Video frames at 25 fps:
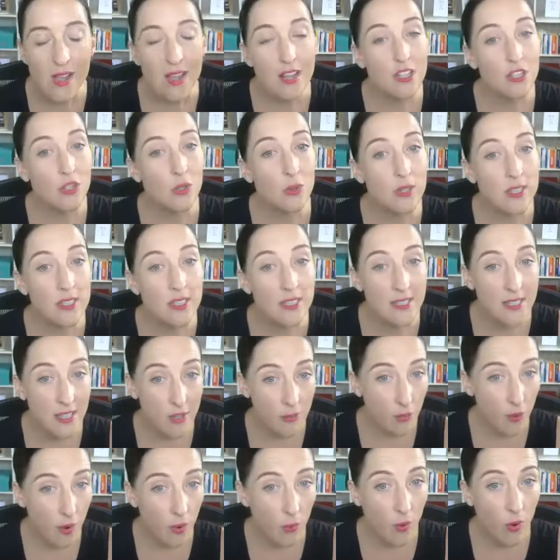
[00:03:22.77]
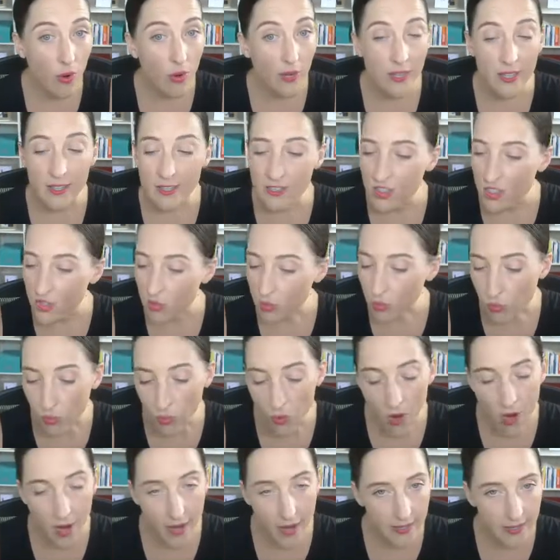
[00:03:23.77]
So it's as if we're working just
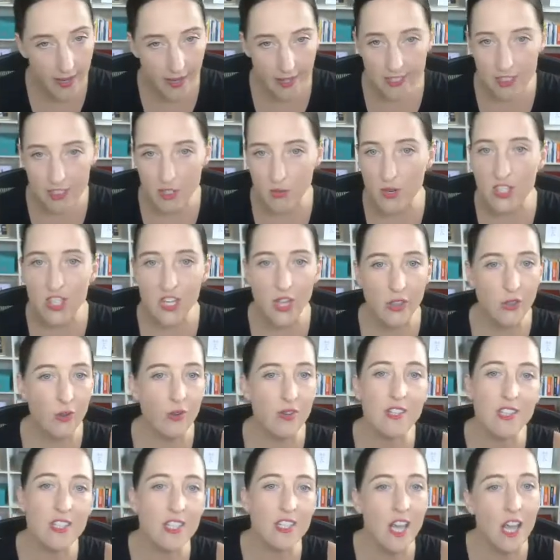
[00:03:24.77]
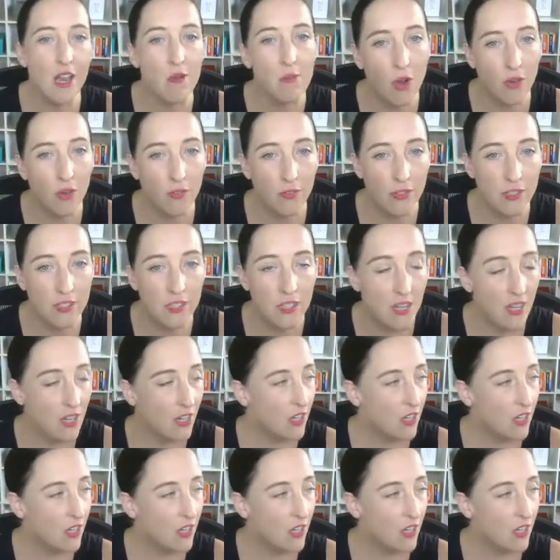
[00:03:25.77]
right next to each other in the same office.